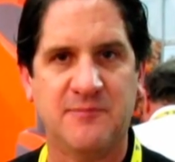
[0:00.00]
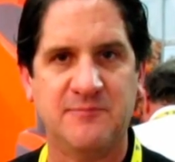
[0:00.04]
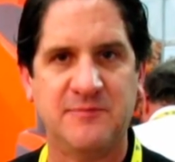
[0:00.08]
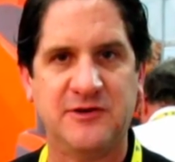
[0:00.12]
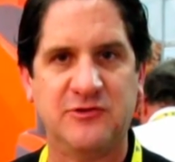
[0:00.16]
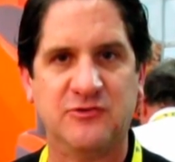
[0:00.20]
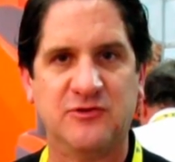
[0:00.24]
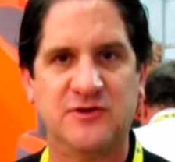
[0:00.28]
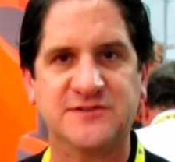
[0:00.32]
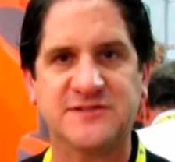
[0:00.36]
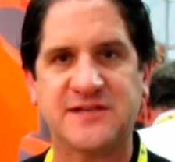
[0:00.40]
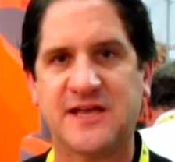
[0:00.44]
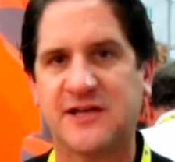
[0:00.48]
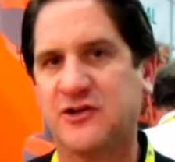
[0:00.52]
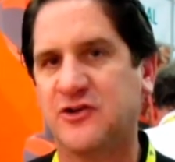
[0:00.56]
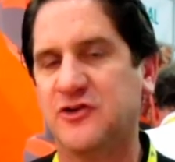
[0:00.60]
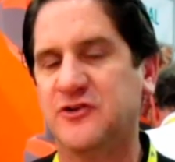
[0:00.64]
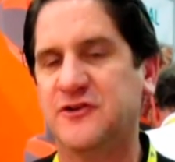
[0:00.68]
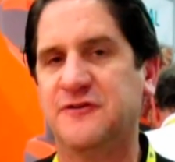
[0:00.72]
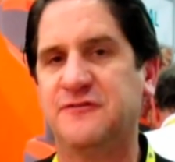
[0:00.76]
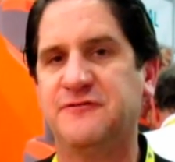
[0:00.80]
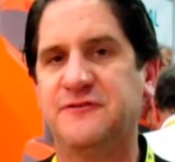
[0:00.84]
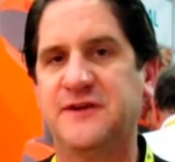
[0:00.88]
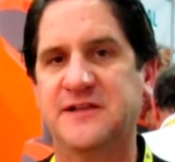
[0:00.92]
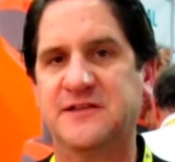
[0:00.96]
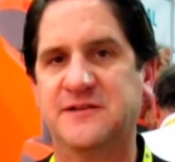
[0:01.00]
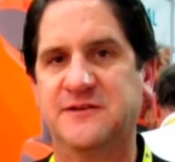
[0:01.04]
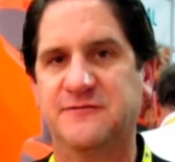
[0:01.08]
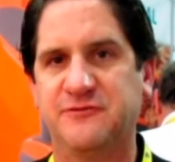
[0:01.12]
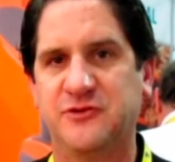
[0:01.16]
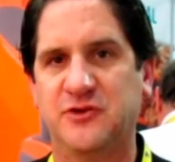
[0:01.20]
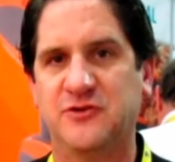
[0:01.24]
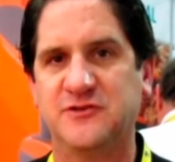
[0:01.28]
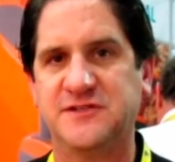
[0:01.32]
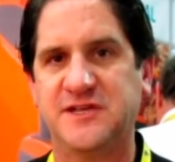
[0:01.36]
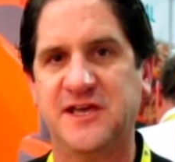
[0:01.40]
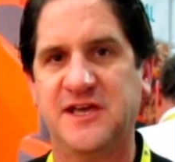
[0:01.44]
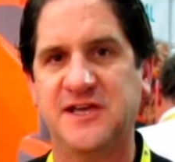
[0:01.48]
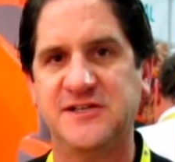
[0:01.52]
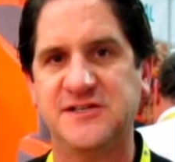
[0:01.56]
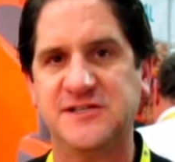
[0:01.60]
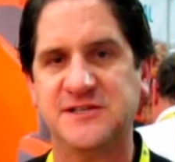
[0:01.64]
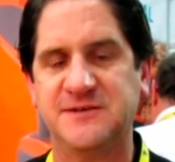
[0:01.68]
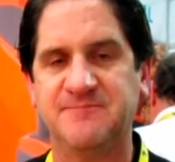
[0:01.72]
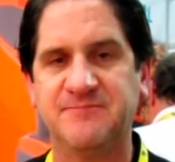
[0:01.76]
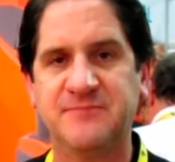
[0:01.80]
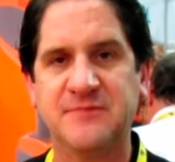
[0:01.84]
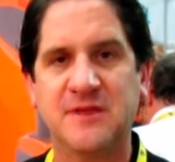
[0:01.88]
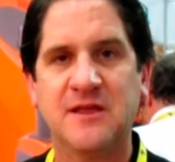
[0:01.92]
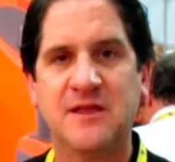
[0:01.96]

minerals that could affect the flotation.